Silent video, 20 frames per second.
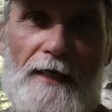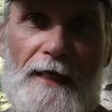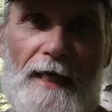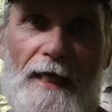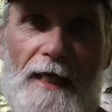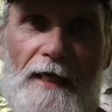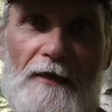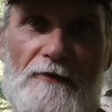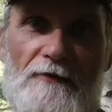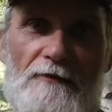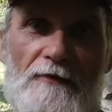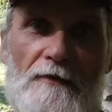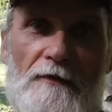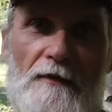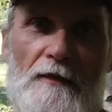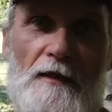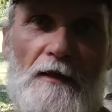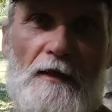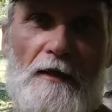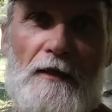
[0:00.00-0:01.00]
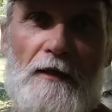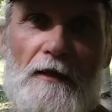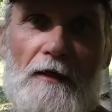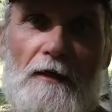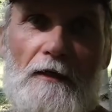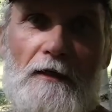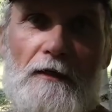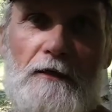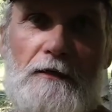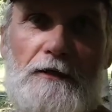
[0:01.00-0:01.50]
a calf
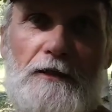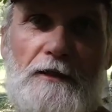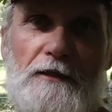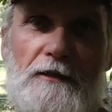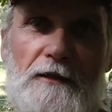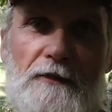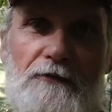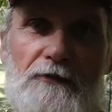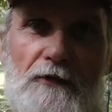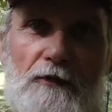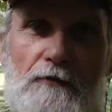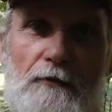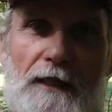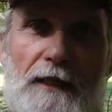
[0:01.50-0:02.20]
just a few